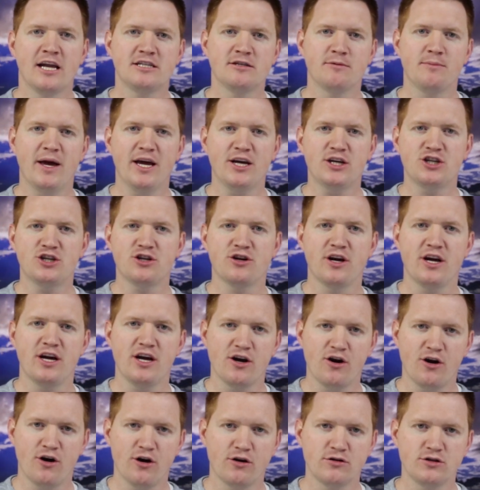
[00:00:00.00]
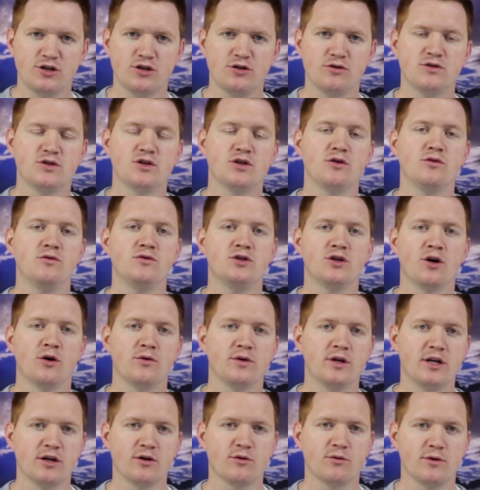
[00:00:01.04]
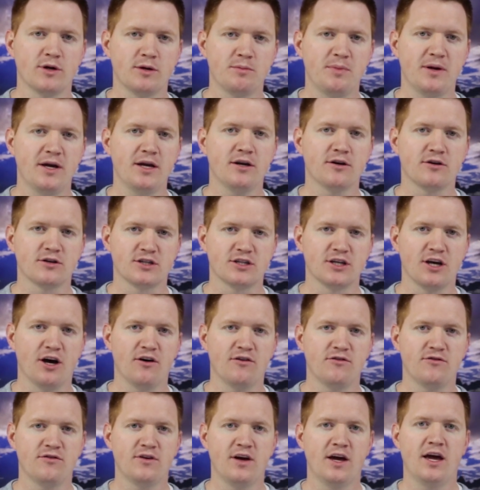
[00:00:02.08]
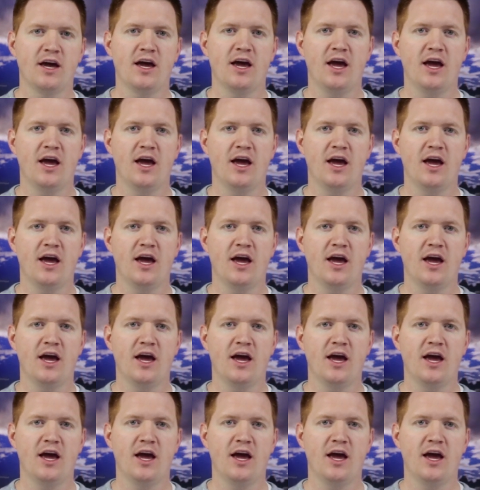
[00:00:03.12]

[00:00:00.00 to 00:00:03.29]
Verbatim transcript: to make sure it heard you so you don't need to repeat yourself.